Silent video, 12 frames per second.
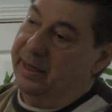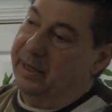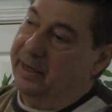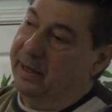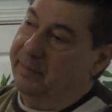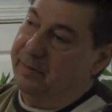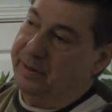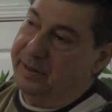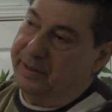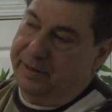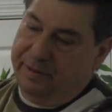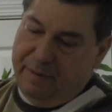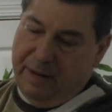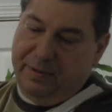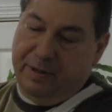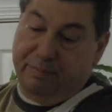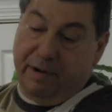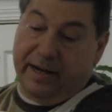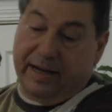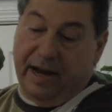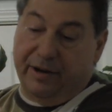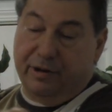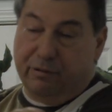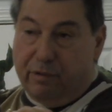um, you, maybe you break
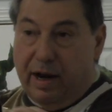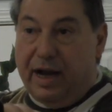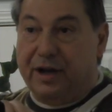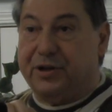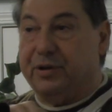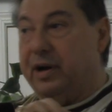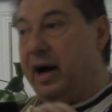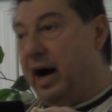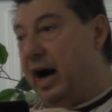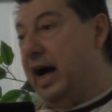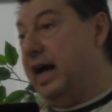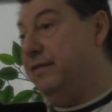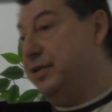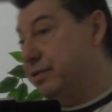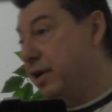out in a rash or hives,